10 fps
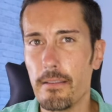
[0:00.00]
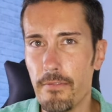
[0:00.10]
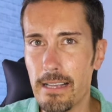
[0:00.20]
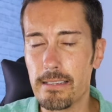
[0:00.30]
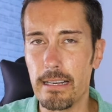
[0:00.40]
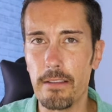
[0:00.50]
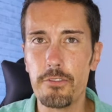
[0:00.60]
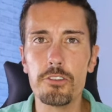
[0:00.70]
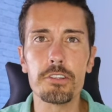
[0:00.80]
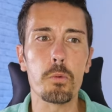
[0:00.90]
in investing.
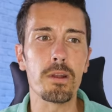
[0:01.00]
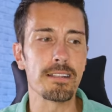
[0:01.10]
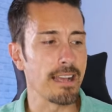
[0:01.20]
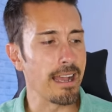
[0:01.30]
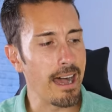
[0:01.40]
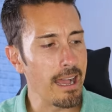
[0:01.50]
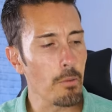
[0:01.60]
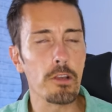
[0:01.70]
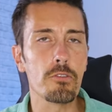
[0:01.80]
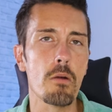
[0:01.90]
If you just want to say, I
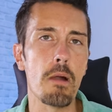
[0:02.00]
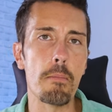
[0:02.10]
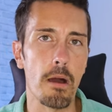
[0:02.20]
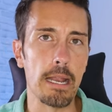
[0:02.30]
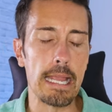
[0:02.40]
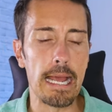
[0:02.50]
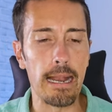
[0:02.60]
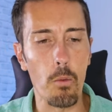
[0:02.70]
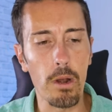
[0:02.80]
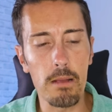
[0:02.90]
want to grow my money
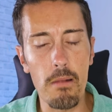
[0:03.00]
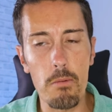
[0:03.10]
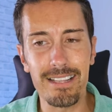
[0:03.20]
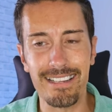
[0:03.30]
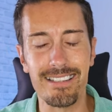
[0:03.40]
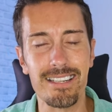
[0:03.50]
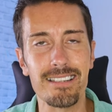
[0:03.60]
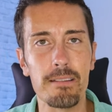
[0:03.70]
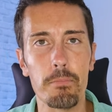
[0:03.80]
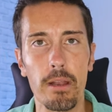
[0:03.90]
and I want to come up with a
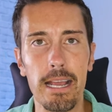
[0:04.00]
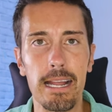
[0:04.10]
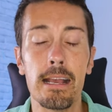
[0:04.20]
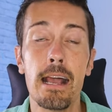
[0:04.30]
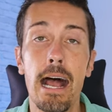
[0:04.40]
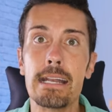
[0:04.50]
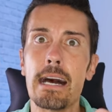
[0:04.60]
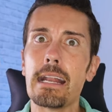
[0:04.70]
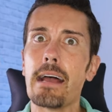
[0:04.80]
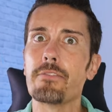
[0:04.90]
consistent plan and
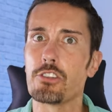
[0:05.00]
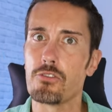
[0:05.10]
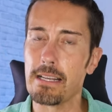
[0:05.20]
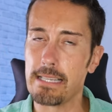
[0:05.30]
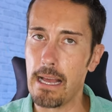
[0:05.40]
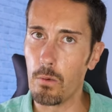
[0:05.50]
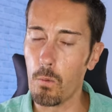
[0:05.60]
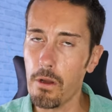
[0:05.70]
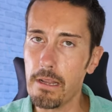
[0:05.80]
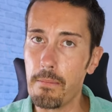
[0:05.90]
not have to stress out
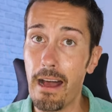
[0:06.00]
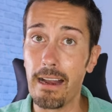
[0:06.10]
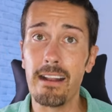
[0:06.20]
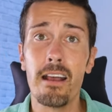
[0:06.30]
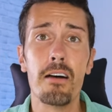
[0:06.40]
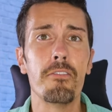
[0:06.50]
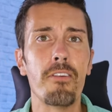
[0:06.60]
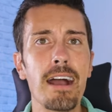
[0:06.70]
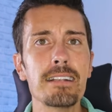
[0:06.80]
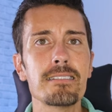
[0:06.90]
and worry about it,
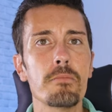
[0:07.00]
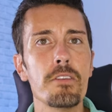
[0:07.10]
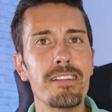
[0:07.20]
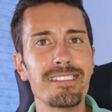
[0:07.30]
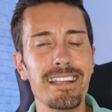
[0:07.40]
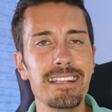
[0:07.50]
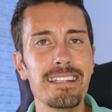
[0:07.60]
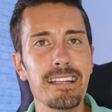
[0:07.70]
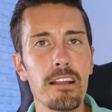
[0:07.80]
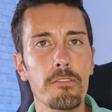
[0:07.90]
find something that's
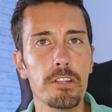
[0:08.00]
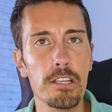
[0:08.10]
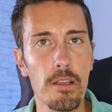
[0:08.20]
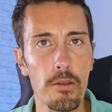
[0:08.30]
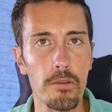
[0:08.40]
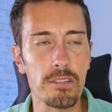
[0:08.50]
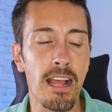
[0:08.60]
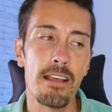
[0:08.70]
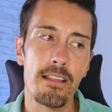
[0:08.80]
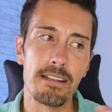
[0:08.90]
easy enough to use,
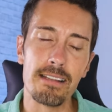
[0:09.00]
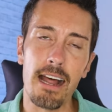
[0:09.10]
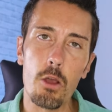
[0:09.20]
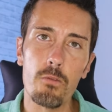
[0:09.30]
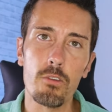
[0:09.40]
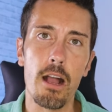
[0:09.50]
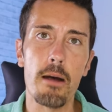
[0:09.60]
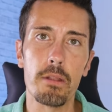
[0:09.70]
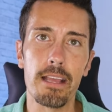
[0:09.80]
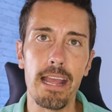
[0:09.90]
that's not
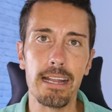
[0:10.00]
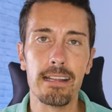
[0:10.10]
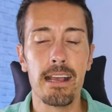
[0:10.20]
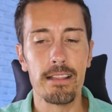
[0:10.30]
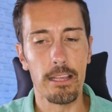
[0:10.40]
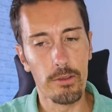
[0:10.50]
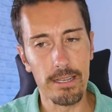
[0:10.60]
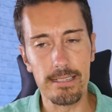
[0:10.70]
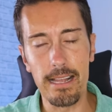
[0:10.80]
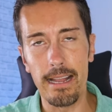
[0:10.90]
overcomplicated, that you
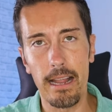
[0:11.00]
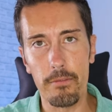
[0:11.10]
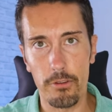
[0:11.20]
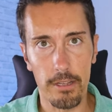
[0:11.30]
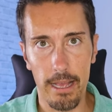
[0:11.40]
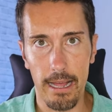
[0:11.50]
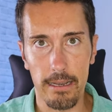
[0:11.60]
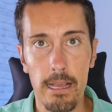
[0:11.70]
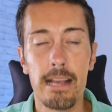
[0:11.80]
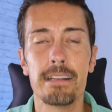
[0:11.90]
can set and
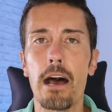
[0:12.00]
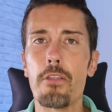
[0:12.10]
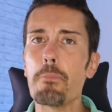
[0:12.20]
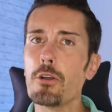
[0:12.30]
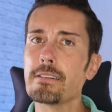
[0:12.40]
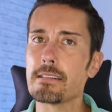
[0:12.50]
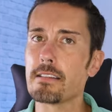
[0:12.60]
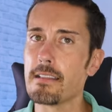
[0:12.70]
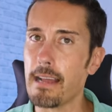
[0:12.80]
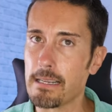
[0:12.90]
forget. Now, that brings us
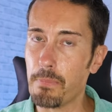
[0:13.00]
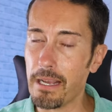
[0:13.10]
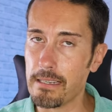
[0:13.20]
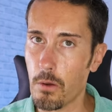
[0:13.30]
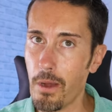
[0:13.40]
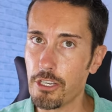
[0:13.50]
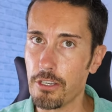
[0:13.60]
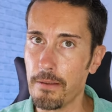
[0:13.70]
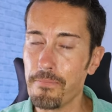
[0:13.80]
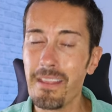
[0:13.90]
to the next biggest
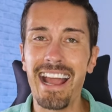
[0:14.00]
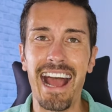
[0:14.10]
question,